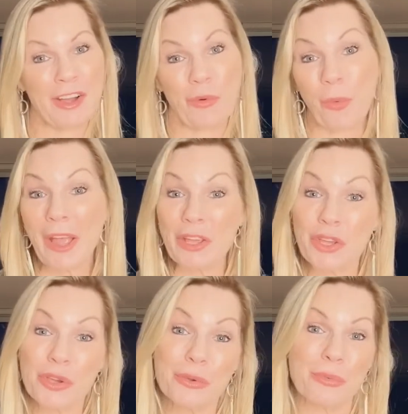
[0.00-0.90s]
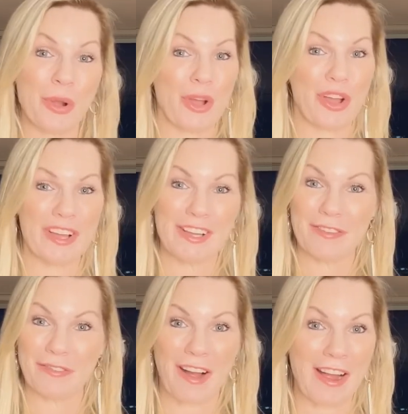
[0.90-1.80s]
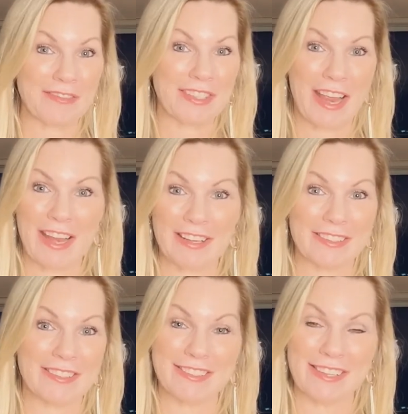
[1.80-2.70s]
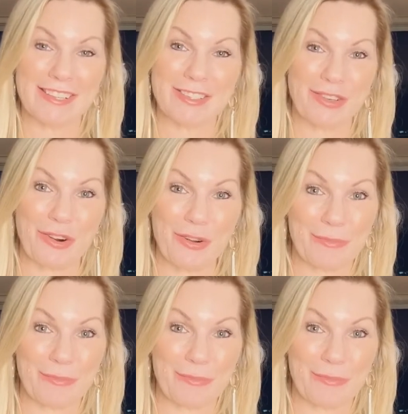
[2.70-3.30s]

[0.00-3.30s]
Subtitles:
where you were 5, 10 years ago,